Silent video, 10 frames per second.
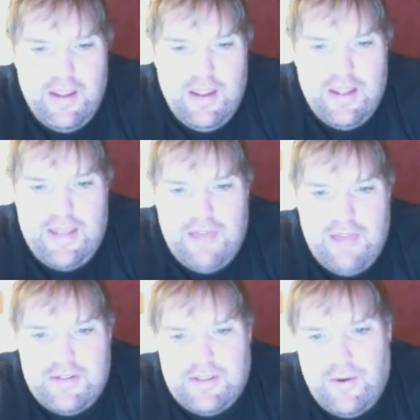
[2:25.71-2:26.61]

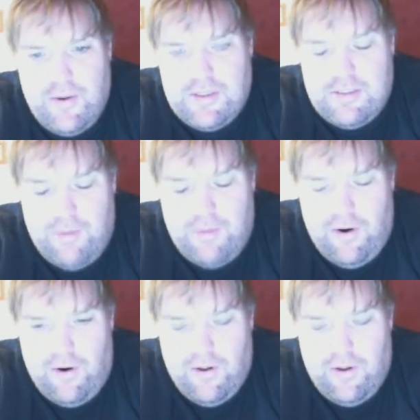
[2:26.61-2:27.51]
Kevin's so
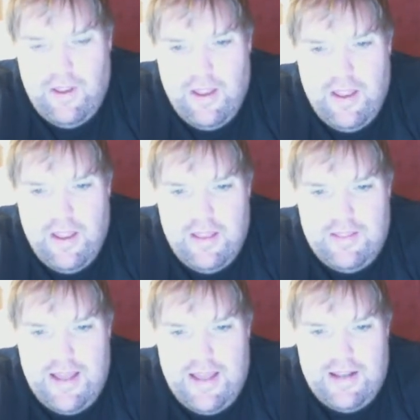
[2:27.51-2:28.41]
small
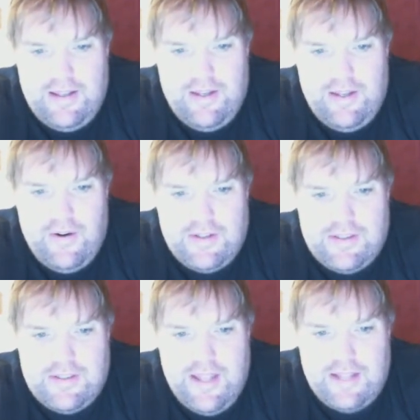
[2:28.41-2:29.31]
that
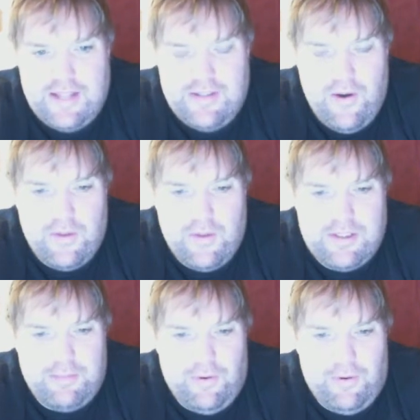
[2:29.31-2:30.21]
it's
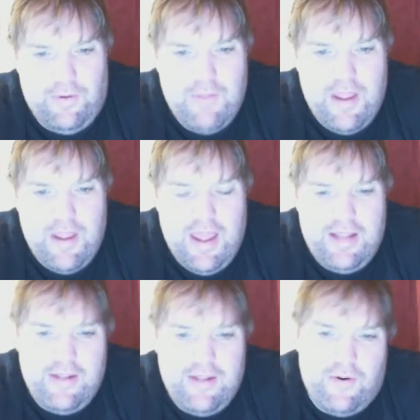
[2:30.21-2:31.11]
noticeable, and
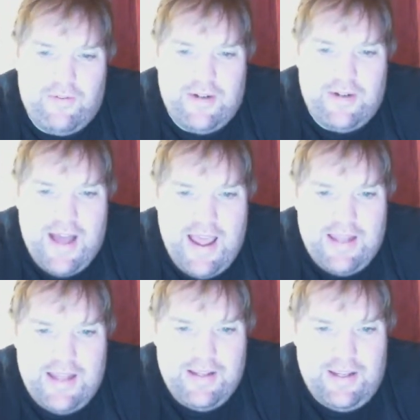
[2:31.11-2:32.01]
then
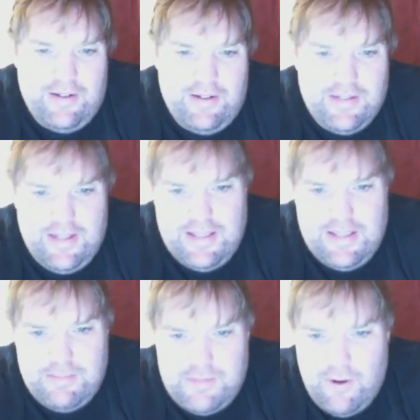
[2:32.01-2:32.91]
overnight
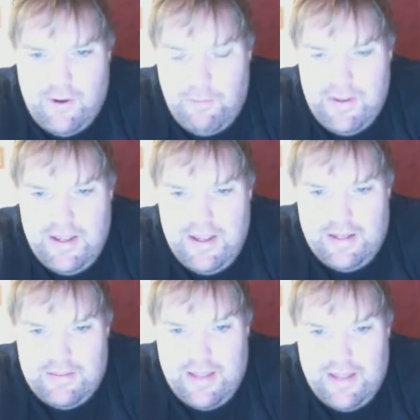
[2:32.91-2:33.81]
he's so
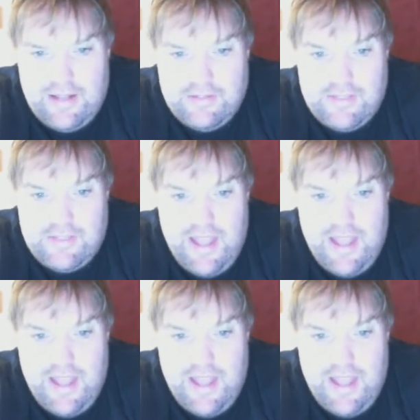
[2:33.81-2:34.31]
big that she's